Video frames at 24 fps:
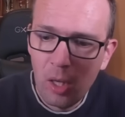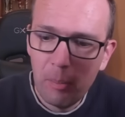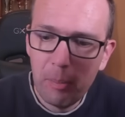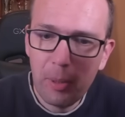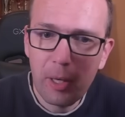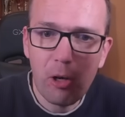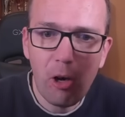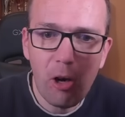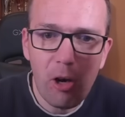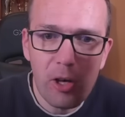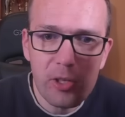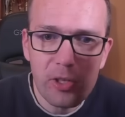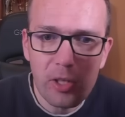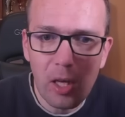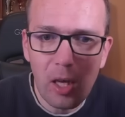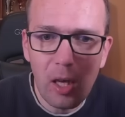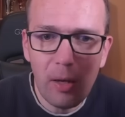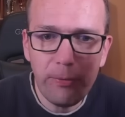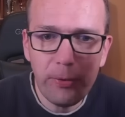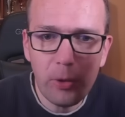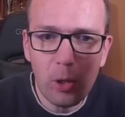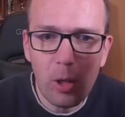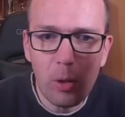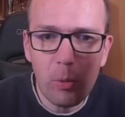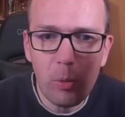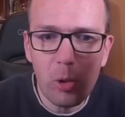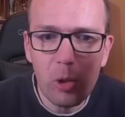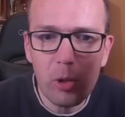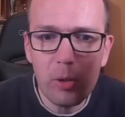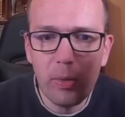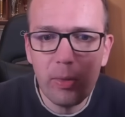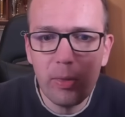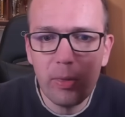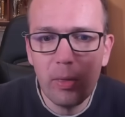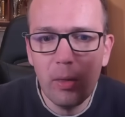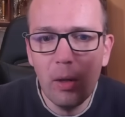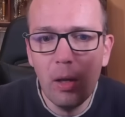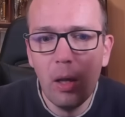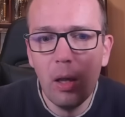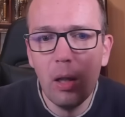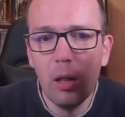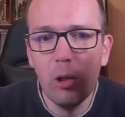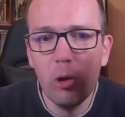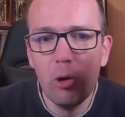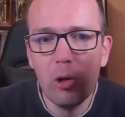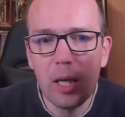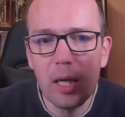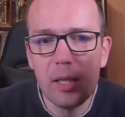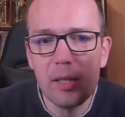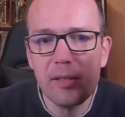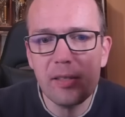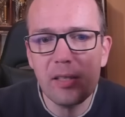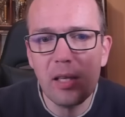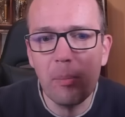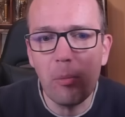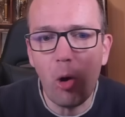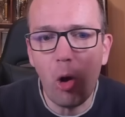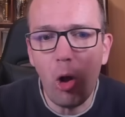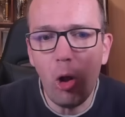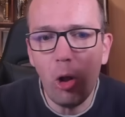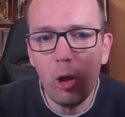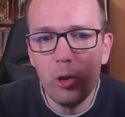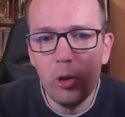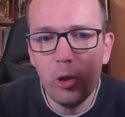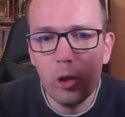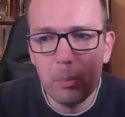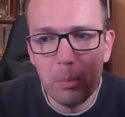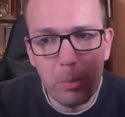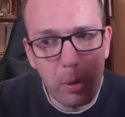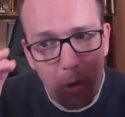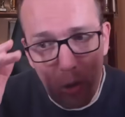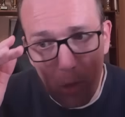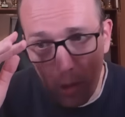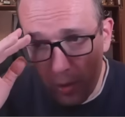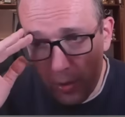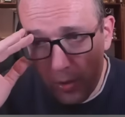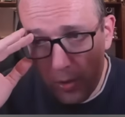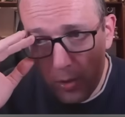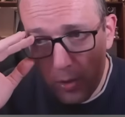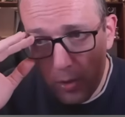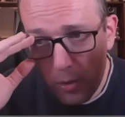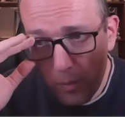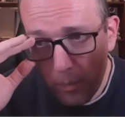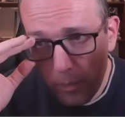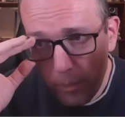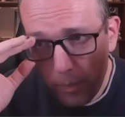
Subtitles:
Because if you would look at some older books,